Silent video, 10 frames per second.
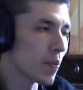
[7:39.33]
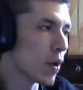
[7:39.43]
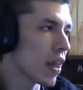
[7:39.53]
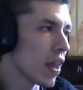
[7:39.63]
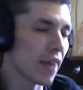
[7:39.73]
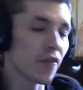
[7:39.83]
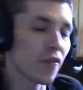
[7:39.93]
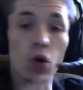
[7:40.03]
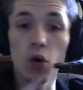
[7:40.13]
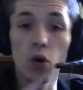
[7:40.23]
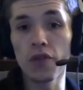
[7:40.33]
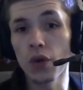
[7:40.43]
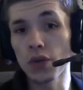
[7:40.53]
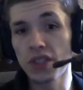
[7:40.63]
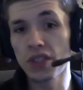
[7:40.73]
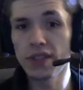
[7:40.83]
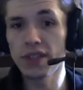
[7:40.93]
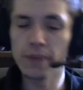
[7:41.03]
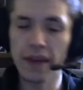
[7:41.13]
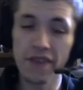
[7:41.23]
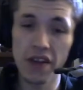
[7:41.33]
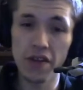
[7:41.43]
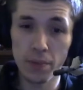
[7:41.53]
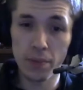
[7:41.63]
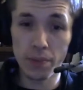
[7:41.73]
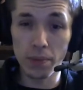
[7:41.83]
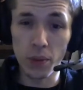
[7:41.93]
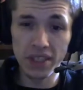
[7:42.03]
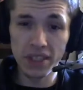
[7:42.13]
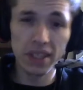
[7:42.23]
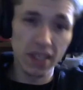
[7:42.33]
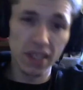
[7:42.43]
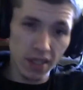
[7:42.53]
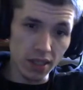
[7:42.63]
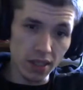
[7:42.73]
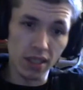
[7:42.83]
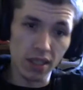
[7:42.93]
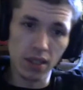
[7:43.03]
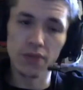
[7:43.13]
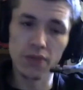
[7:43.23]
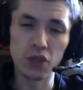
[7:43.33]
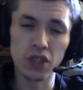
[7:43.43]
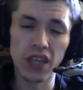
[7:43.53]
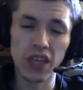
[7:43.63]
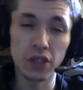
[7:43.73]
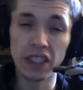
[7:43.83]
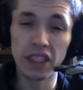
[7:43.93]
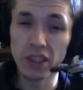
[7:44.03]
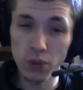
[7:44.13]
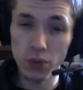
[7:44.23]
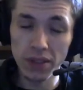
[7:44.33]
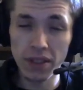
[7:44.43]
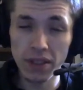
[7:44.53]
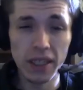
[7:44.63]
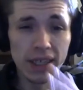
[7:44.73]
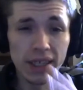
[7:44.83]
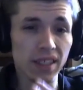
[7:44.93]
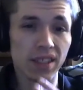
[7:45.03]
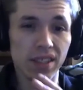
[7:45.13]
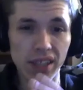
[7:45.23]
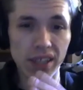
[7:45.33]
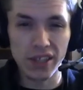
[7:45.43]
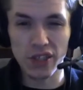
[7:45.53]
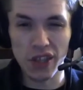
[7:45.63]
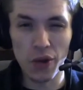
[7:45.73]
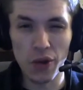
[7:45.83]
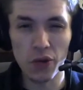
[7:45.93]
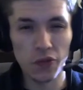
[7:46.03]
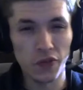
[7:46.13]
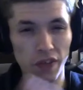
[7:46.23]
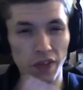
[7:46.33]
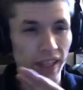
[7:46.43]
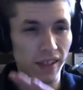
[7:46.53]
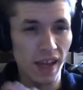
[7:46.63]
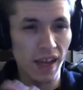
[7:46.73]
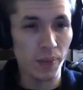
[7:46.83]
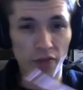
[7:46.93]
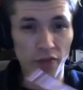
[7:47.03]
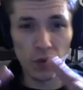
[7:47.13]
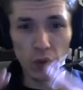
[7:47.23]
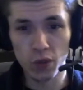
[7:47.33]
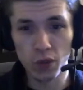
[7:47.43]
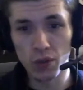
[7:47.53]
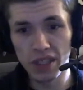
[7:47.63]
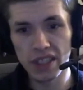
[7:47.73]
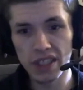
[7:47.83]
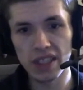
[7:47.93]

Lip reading: like of the whole series, my favorite moment is Yusuke versus Sensui. It's so fucking epic for multiple reasons,